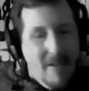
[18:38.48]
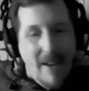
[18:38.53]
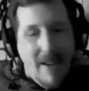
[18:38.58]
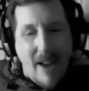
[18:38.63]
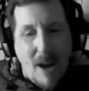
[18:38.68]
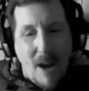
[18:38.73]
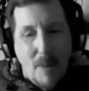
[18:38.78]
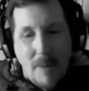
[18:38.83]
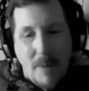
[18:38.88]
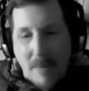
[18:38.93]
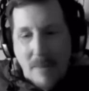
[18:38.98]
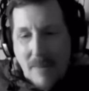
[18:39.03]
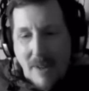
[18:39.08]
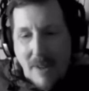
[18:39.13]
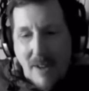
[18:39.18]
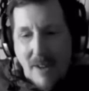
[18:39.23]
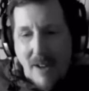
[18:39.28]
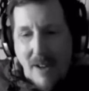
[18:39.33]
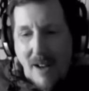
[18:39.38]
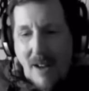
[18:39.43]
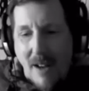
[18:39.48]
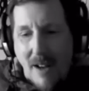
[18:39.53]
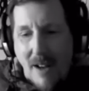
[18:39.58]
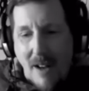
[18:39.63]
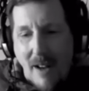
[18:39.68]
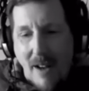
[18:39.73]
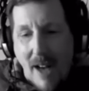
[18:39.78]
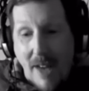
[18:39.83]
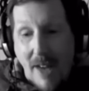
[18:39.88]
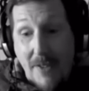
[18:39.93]
album.
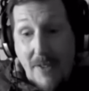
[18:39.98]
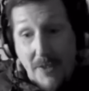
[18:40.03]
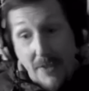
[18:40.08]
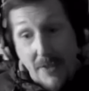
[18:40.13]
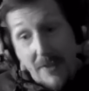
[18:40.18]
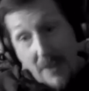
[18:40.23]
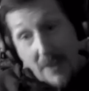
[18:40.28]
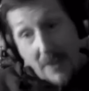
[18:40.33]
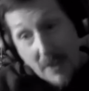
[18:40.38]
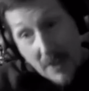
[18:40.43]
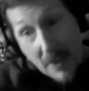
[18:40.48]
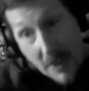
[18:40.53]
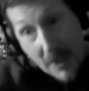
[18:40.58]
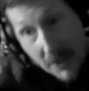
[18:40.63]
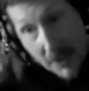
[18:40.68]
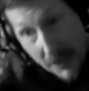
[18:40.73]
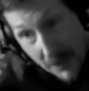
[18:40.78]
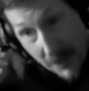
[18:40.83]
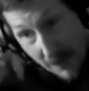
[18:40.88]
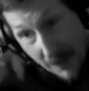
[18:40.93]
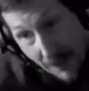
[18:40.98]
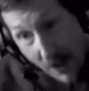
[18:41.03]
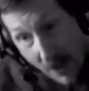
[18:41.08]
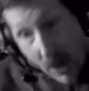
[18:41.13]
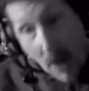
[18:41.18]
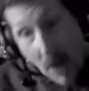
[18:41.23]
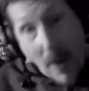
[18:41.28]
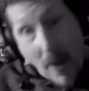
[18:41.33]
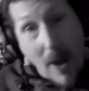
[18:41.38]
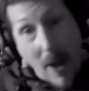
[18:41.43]
And the
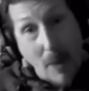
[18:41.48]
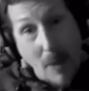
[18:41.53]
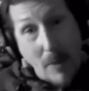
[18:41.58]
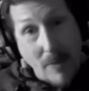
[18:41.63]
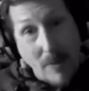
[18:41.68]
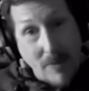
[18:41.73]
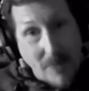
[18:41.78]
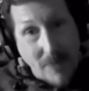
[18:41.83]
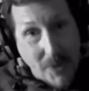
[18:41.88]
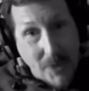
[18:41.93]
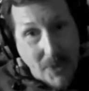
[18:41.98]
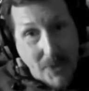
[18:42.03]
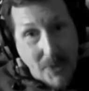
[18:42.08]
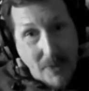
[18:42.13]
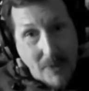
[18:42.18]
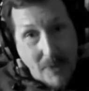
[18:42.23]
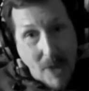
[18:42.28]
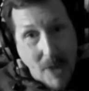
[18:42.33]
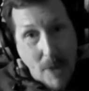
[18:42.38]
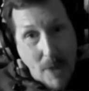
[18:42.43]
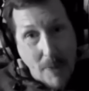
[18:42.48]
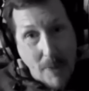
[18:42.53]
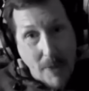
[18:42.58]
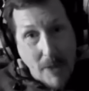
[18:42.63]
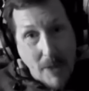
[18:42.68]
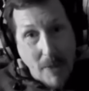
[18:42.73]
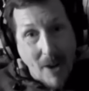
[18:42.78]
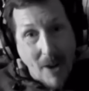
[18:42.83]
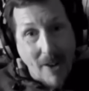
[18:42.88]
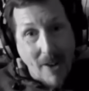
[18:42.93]
follow albums, Open
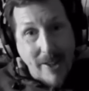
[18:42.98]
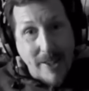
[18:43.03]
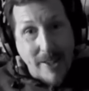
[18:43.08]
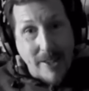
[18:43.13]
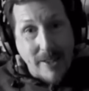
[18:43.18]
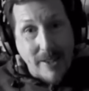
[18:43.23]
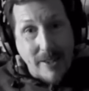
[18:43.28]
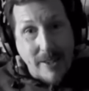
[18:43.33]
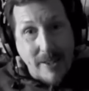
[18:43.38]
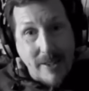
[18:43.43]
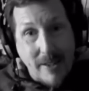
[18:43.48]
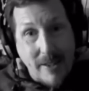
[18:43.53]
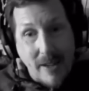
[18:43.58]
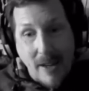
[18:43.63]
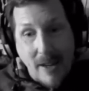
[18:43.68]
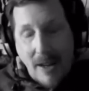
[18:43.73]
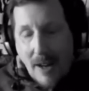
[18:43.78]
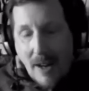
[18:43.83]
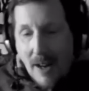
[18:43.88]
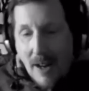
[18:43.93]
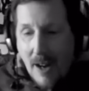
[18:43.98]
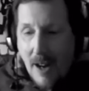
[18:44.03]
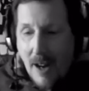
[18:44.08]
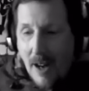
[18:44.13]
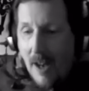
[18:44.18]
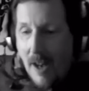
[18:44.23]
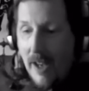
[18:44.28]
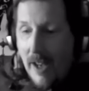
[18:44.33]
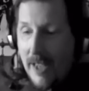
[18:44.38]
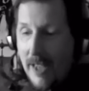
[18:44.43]
Your Mind.
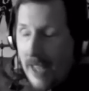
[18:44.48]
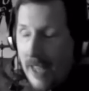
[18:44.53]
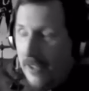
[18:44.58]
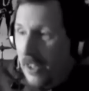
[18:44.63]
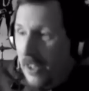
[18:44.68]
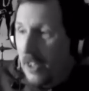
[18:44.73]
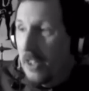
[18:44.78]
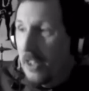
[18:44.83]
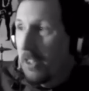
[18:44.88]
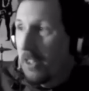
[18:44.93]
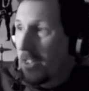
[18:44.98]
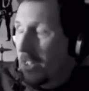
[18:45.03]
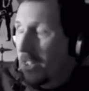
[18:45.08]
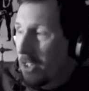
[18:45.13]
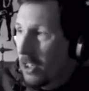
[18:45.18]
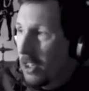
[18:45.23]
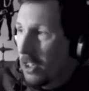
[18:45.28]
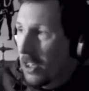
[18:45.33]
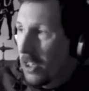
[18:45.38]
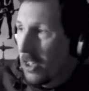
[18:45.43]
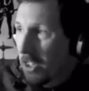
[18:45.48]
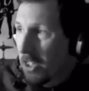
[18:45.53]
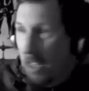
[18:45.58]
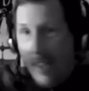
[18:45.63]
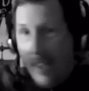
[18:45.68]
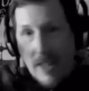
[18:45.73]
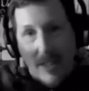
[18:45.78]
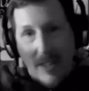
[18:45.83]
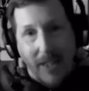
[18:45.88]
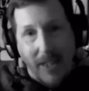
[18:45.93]
Again, you see
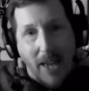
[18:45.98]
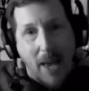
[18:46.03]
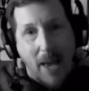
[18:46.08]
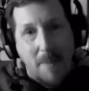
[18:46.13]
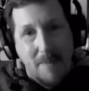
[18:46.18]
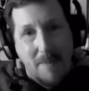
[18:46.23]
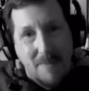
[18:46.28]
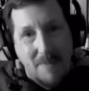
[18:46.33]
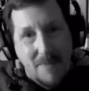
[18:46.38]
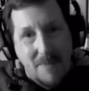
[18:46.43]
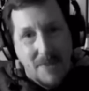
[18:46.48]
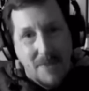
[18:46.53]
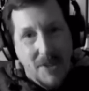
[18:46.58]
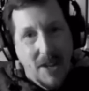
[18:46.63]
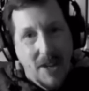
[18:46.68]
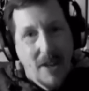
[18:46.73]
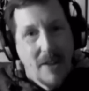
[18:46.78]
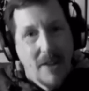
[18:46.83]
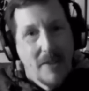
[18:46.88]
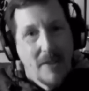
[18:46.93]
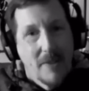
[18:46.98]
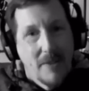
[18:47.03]
that step. So